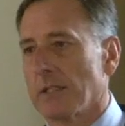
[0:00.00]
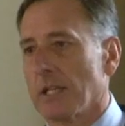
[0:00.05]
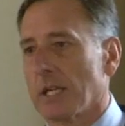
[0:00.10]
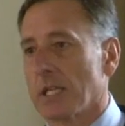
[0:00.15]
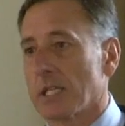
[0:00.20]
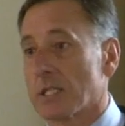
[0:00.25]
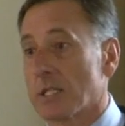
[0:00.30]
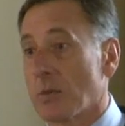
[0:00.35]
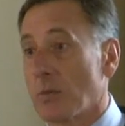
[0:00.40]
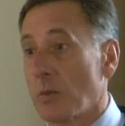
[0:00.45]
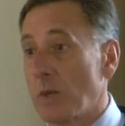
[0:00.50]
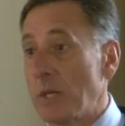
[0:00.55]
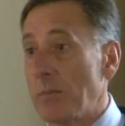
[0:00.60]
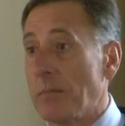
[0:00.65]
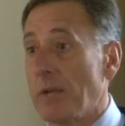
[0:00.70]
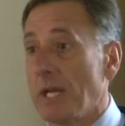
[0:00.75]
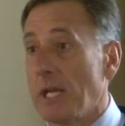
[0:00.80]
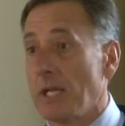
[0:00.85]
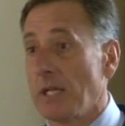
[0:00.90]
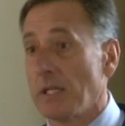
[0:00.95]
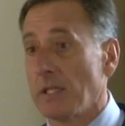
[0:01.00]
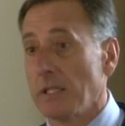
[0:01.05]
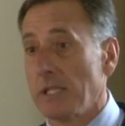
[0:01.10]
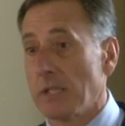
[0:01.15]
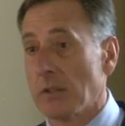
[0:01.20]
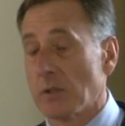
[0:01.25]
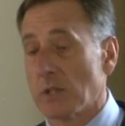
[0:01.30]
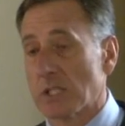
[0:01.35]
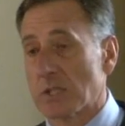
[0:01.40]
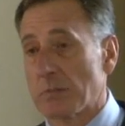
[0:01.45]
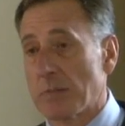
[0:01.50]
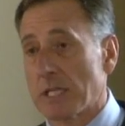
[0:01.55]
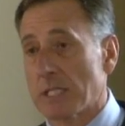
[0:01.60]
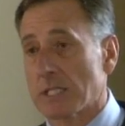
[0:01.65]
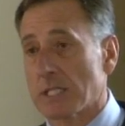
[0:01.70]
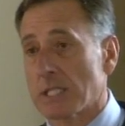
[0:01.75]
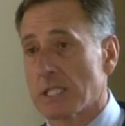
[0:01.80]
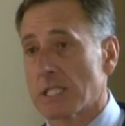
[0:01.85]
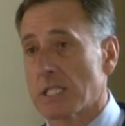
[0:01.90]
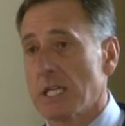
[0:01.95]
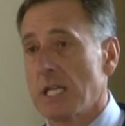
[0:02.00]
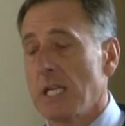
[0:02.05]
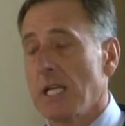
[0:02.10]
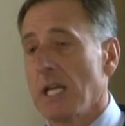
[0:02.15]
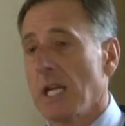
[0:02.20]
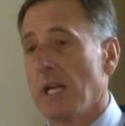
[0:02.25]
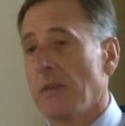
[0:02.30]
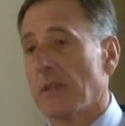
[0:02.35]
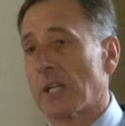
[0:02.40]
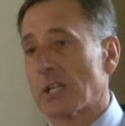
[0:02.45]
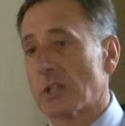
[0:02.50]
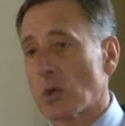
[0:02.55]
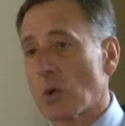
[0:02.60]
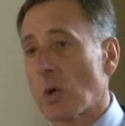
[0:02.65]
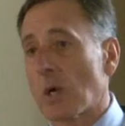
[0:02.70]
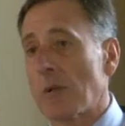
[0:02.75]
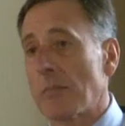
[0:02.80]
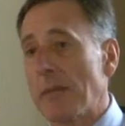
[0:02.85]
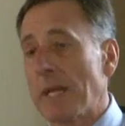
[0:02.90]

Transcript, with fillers: that has to repay legal expenses, and that has already